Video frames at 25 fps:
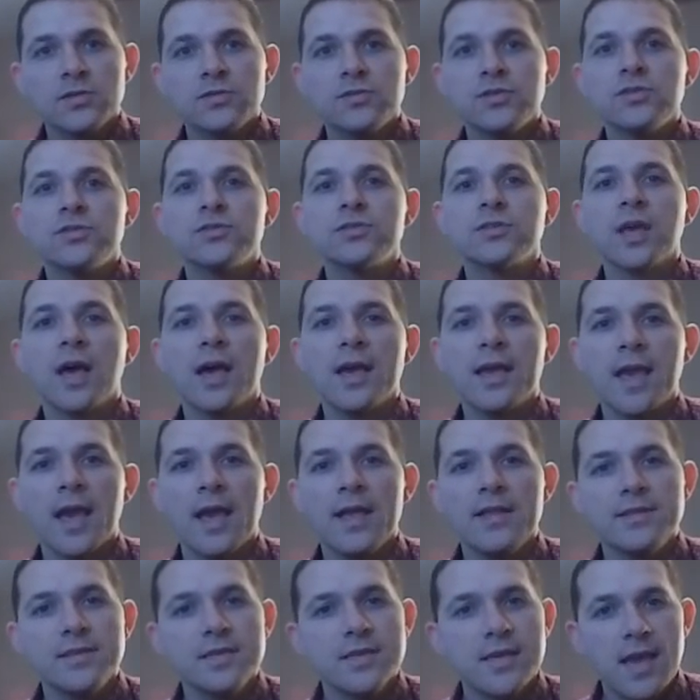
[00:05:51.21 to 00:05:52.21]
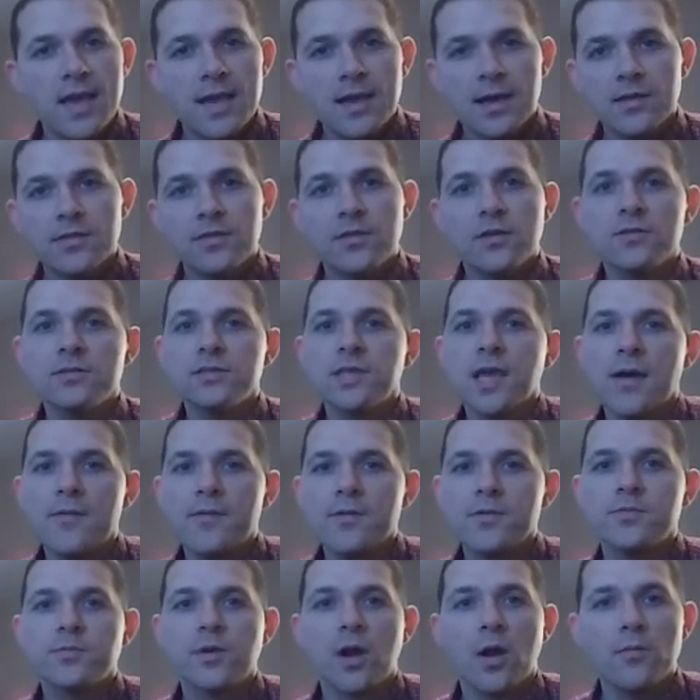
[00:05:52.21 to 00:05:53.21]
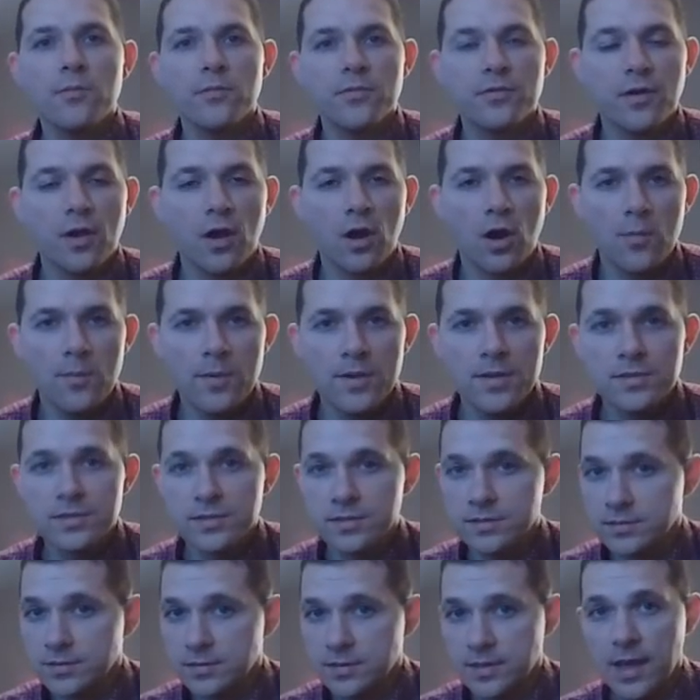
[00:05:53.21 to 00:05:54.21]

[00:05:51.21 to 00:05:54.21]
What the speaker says: just like NTA out there is having problems with Garmin's,